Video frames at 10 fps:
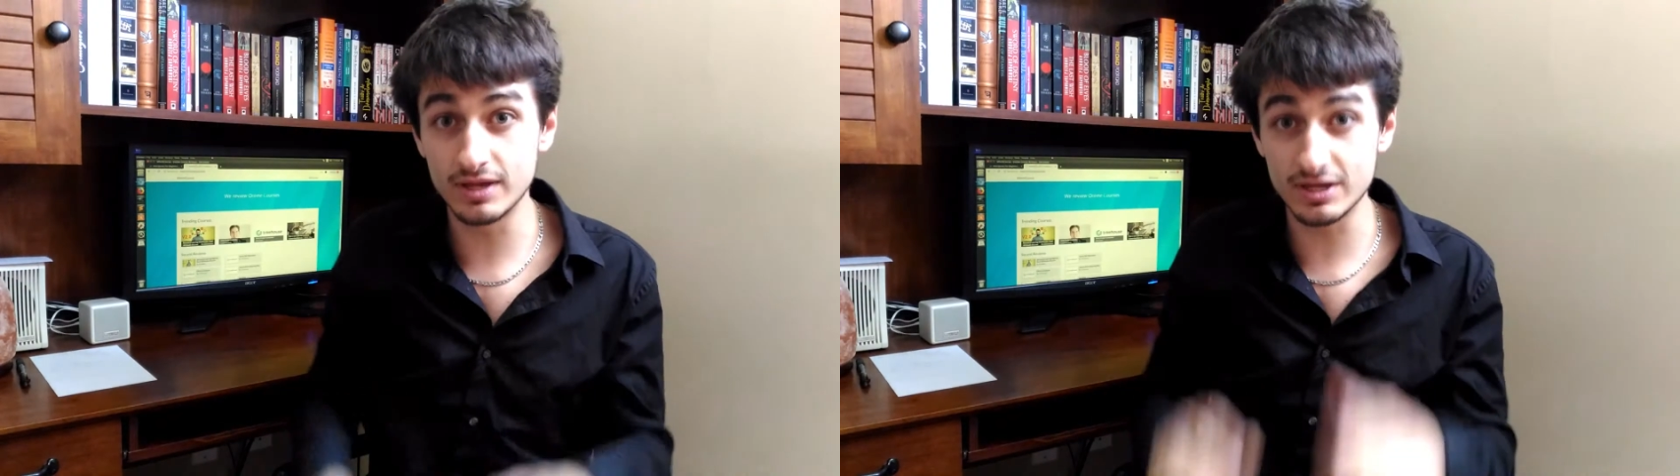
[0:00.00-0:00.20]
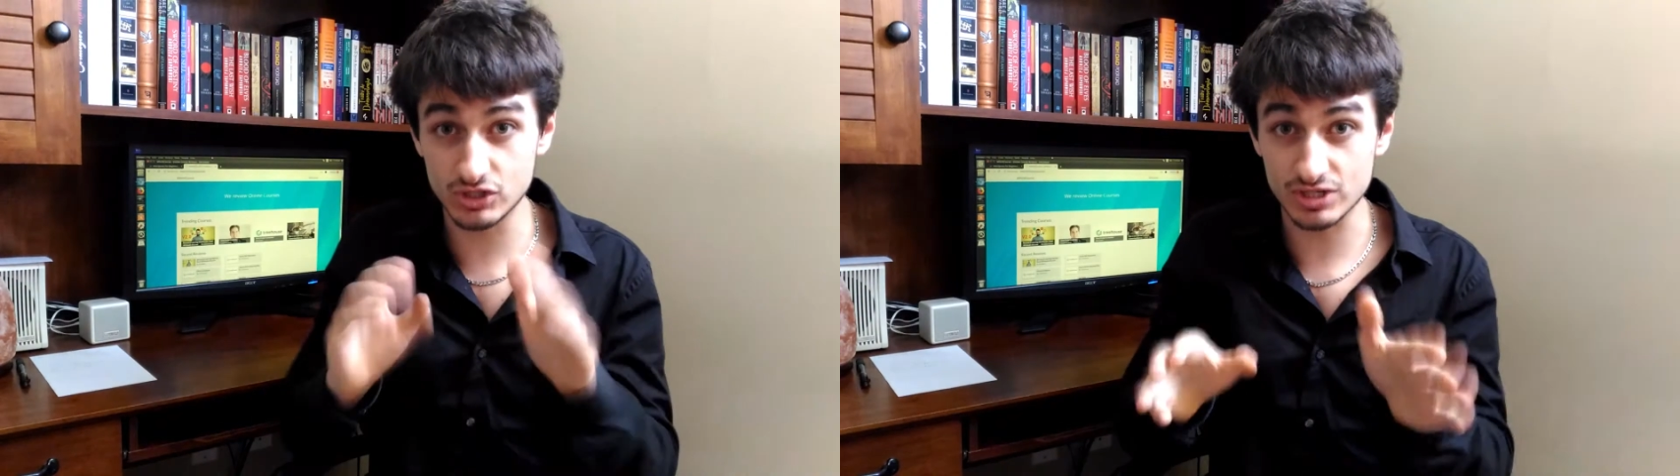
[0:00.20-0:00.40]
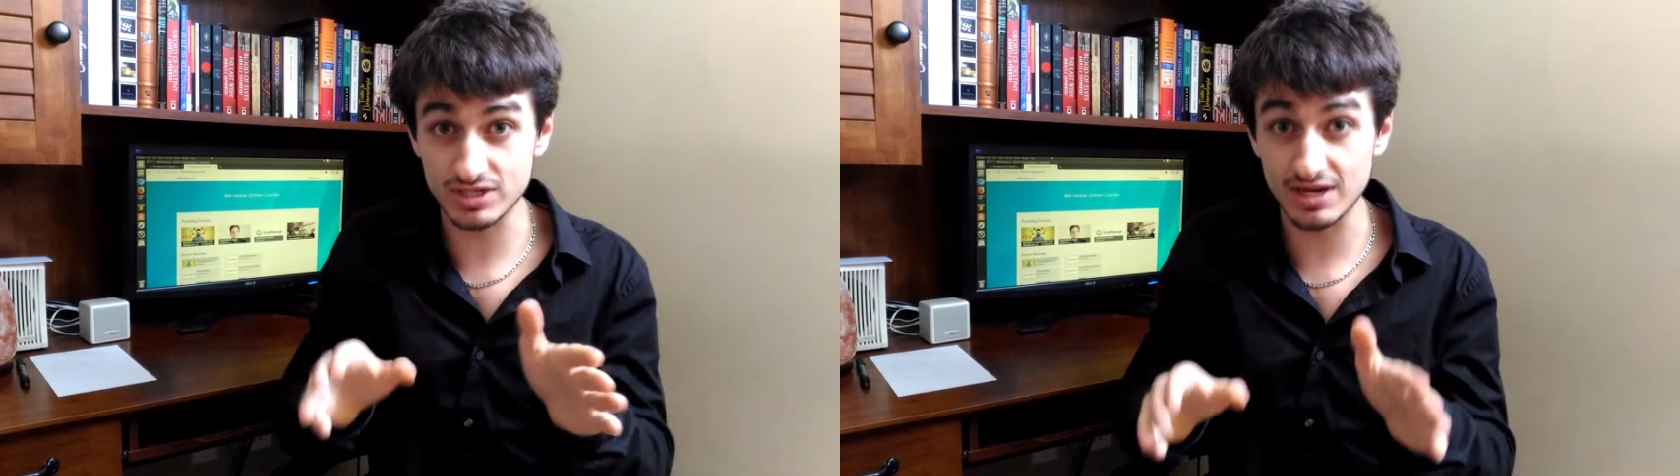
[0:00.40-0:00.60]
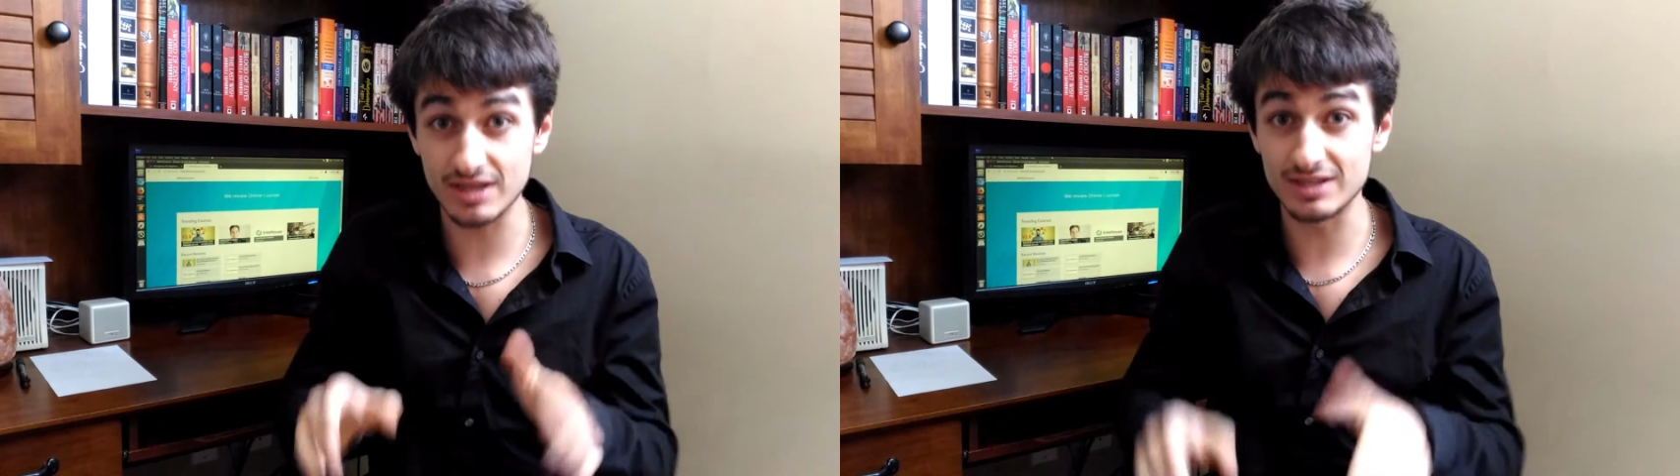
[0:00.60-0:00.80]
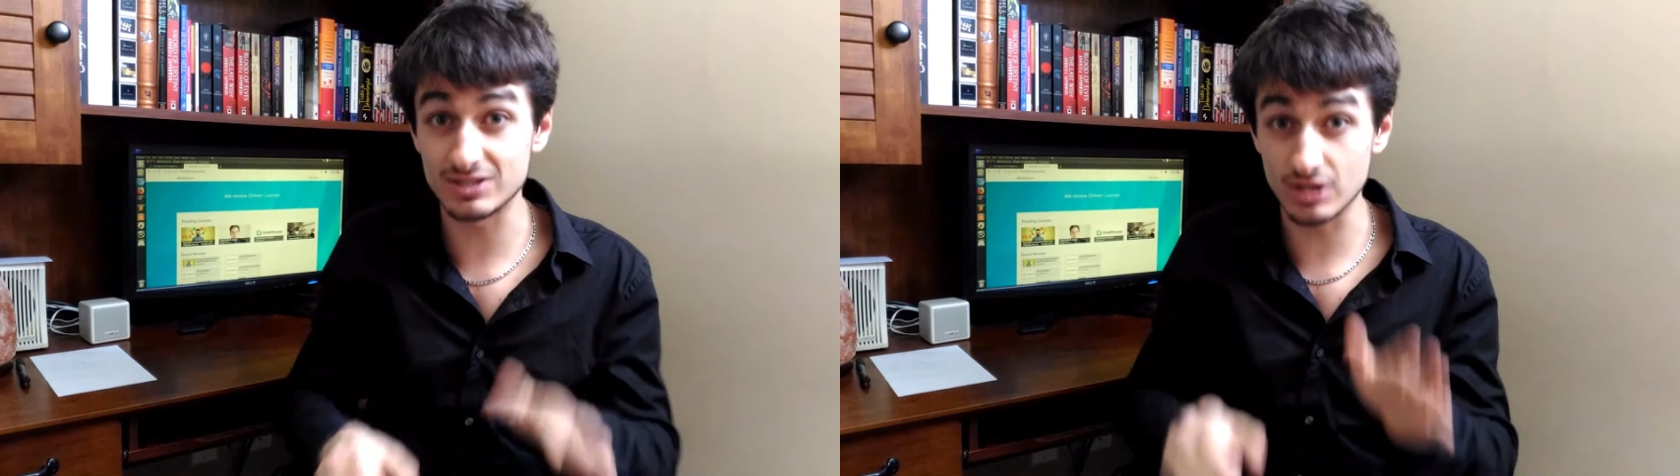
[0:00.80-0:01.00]
let's just say
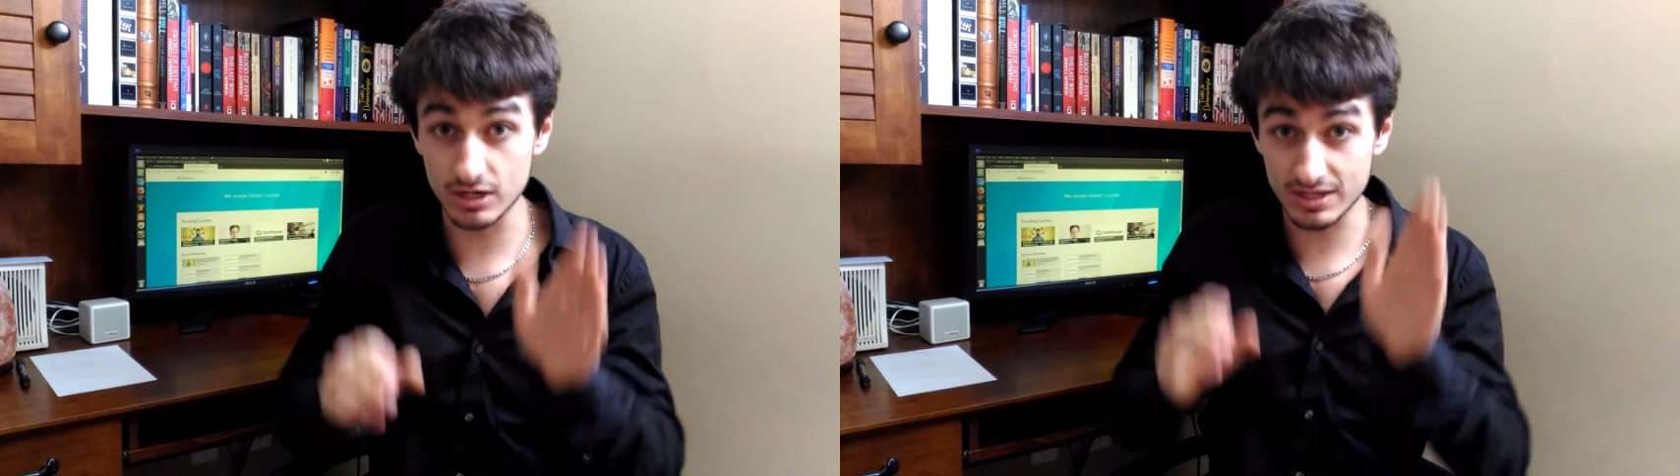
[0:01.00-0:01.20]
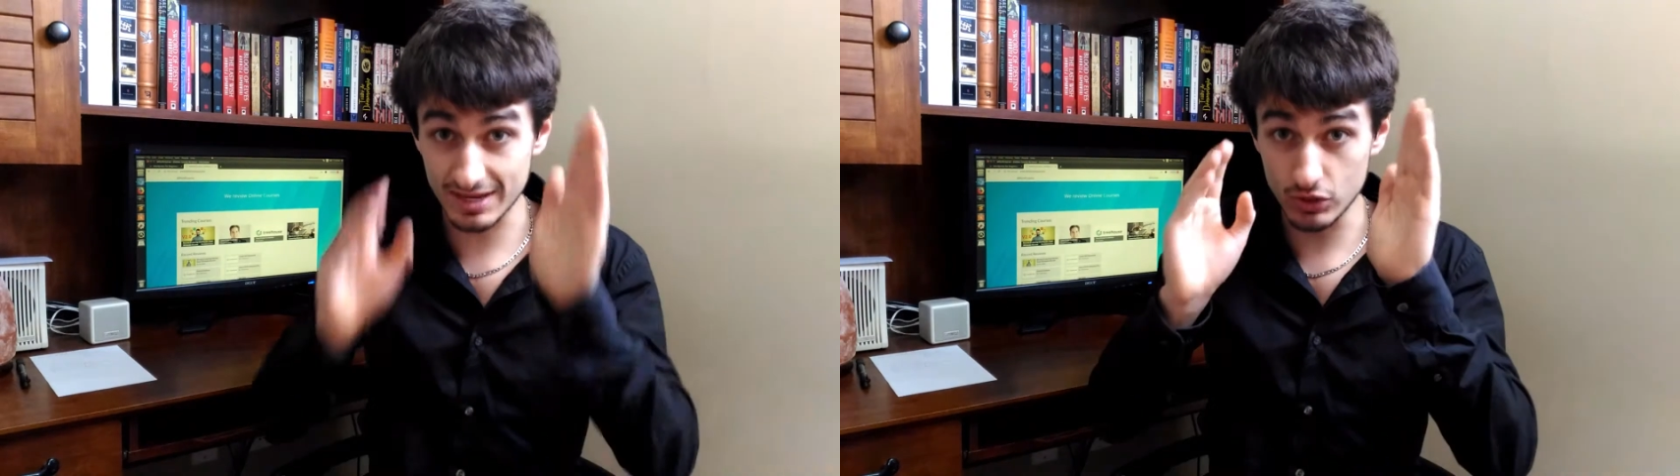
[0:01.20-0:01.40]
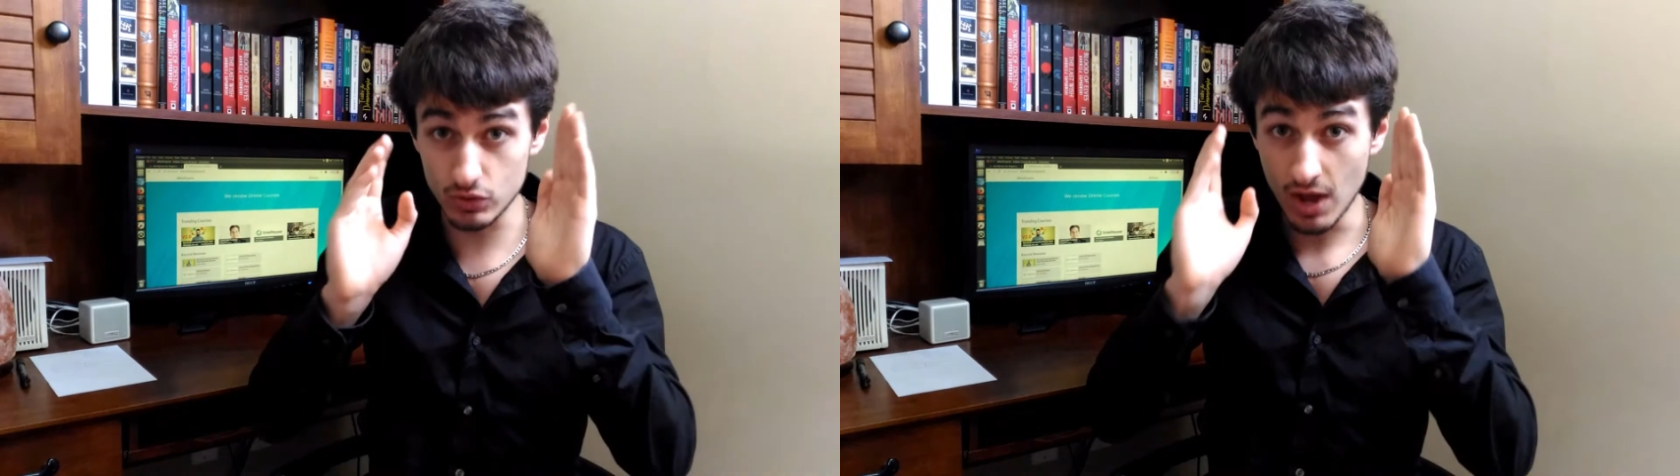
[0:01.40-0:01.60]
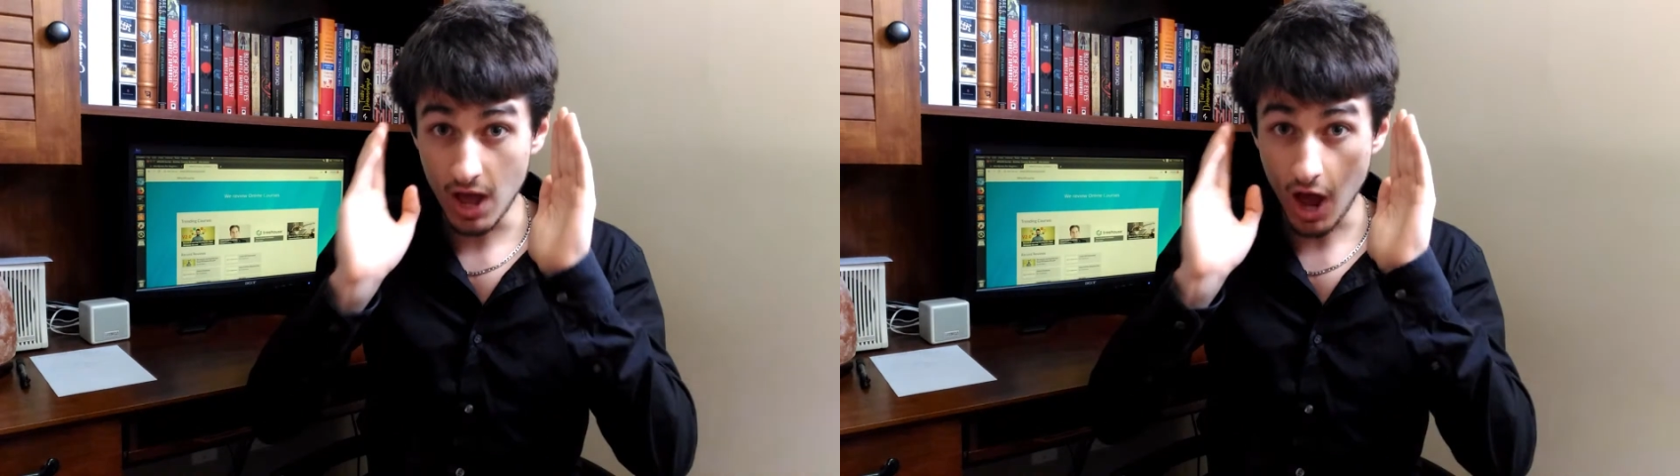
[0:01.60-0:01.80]
that it's gonna take you